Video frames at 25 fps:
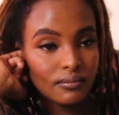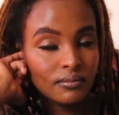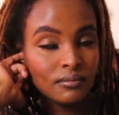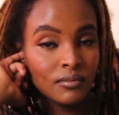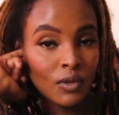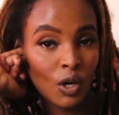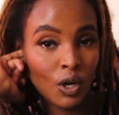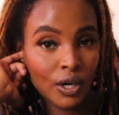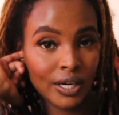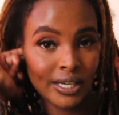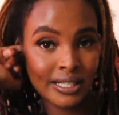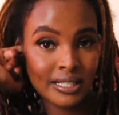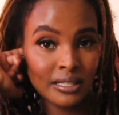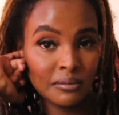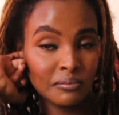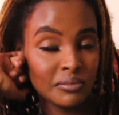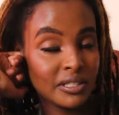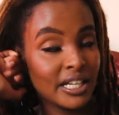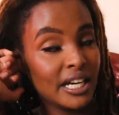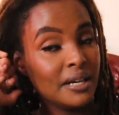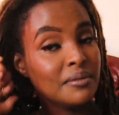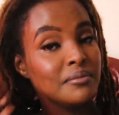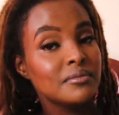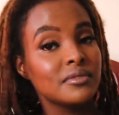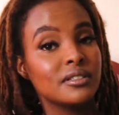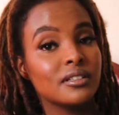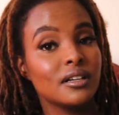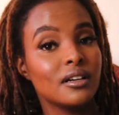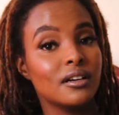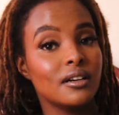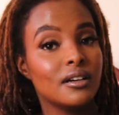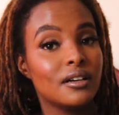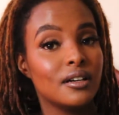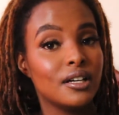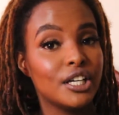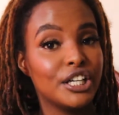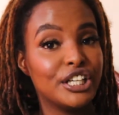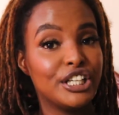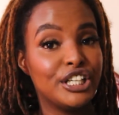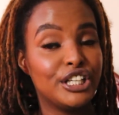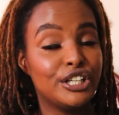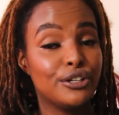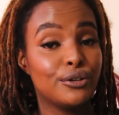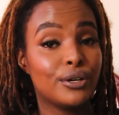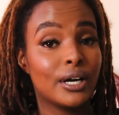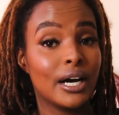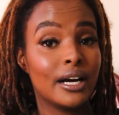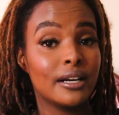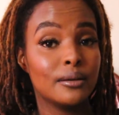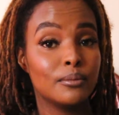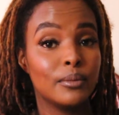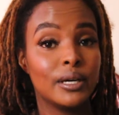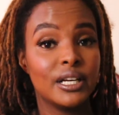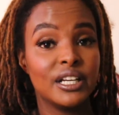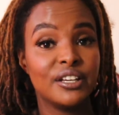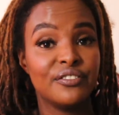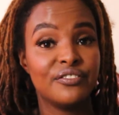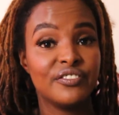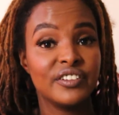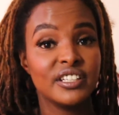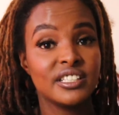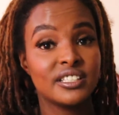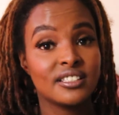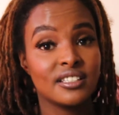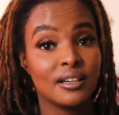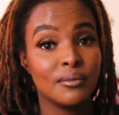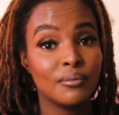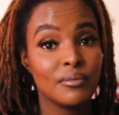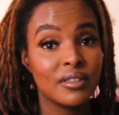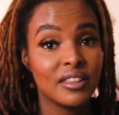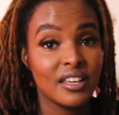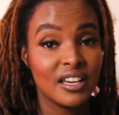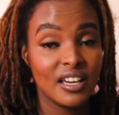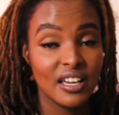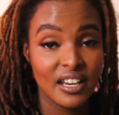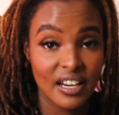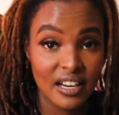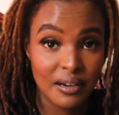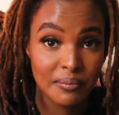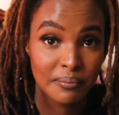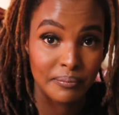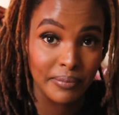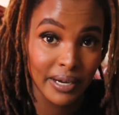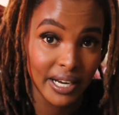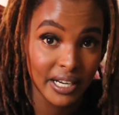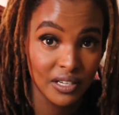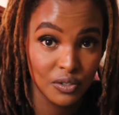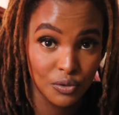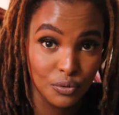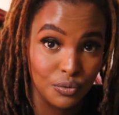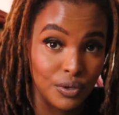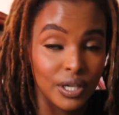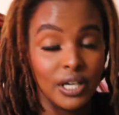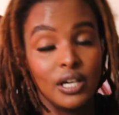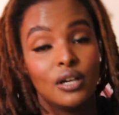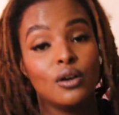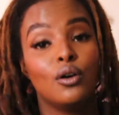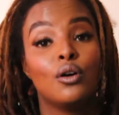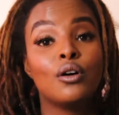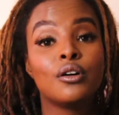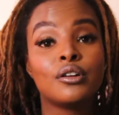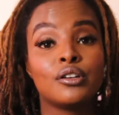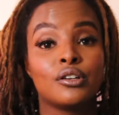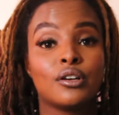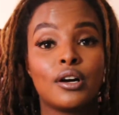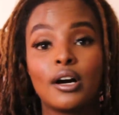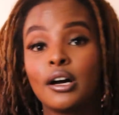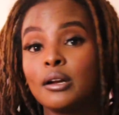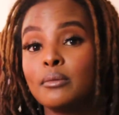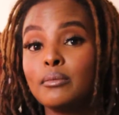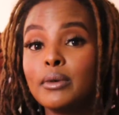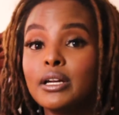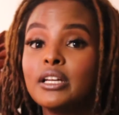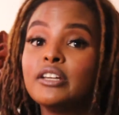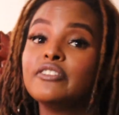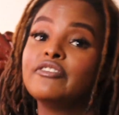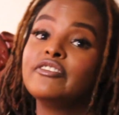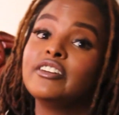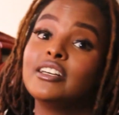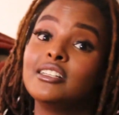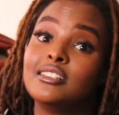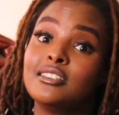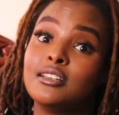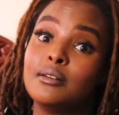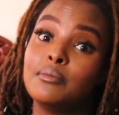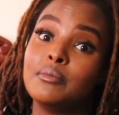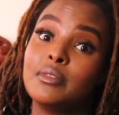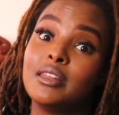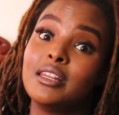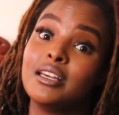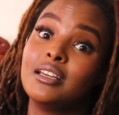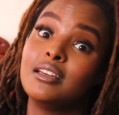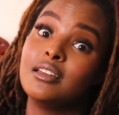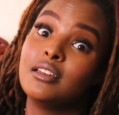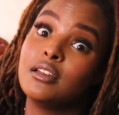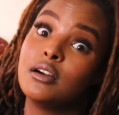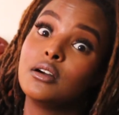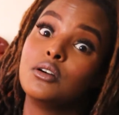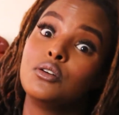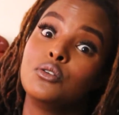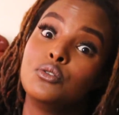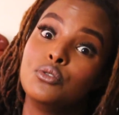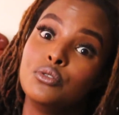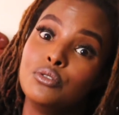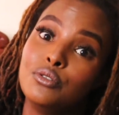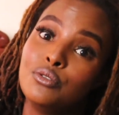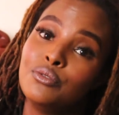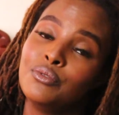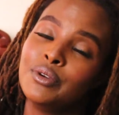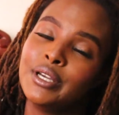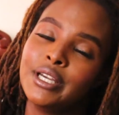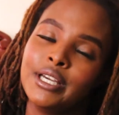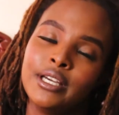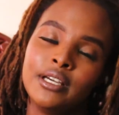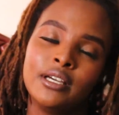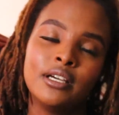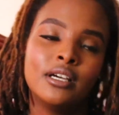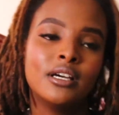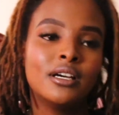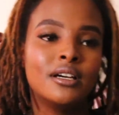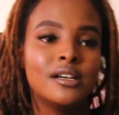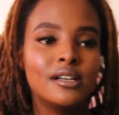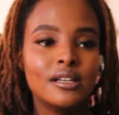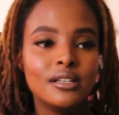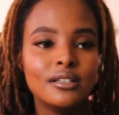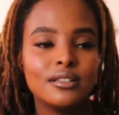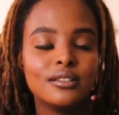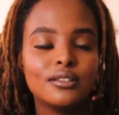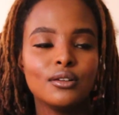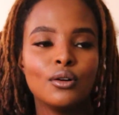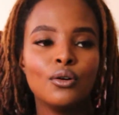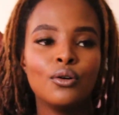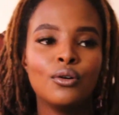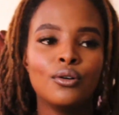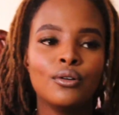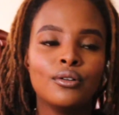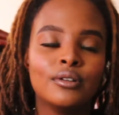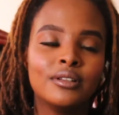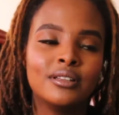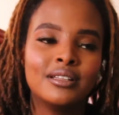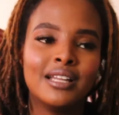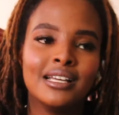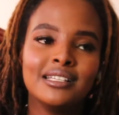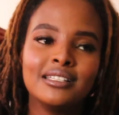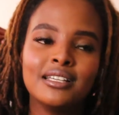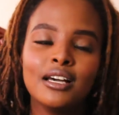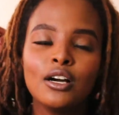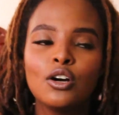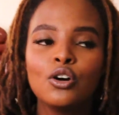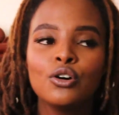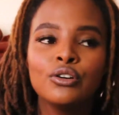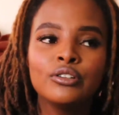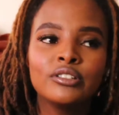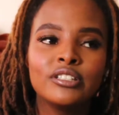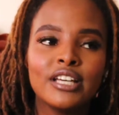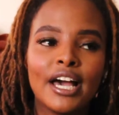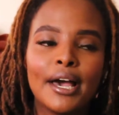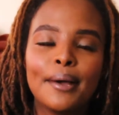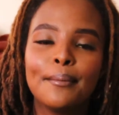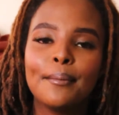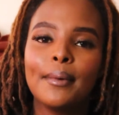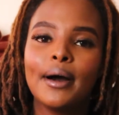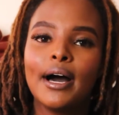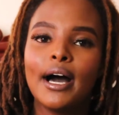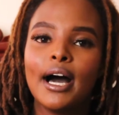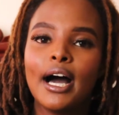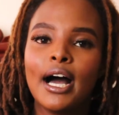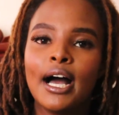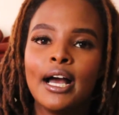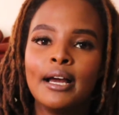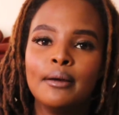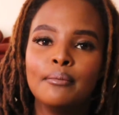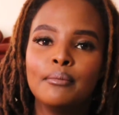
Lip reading: okay, sometimes you can manifest something in a bad way, or you can manifest something in a good way. So the second time I